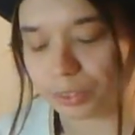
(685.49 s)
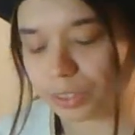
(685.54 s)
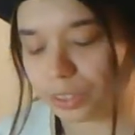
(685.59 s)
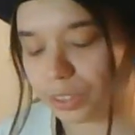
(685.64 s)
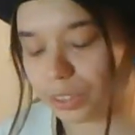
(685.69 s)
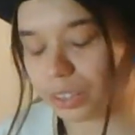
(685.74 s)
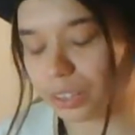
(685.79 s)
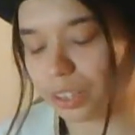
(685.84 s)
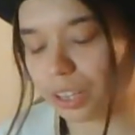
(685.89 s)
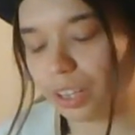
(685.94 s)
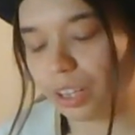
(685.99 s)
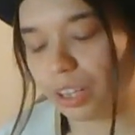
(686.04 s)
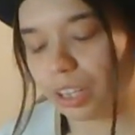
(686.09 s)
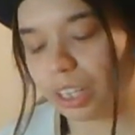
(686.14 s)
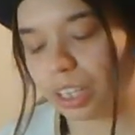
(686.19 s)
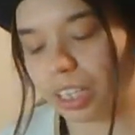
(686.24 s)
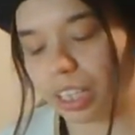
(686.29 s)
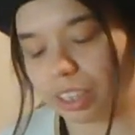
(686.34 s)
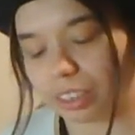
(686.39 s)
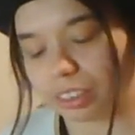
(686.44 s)
the
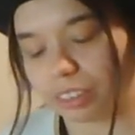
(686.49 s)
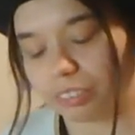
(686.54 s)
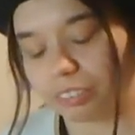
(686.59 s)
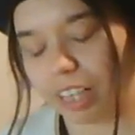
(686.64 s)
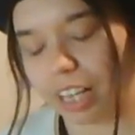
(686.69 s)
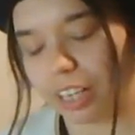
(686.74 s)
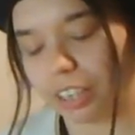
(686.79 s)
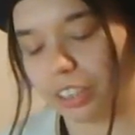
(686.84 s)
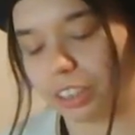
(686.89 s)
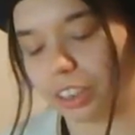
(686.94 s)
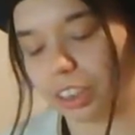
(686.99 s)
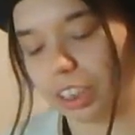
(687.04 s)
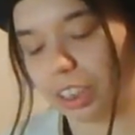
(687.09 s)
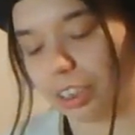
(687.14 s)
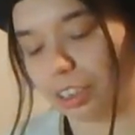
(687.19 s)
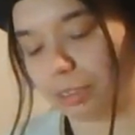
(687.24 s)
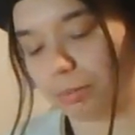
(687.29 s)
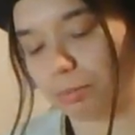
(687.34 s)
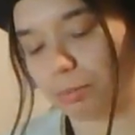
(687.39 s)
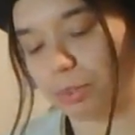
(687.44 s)
collective energy
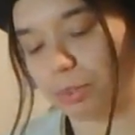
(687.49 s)
is,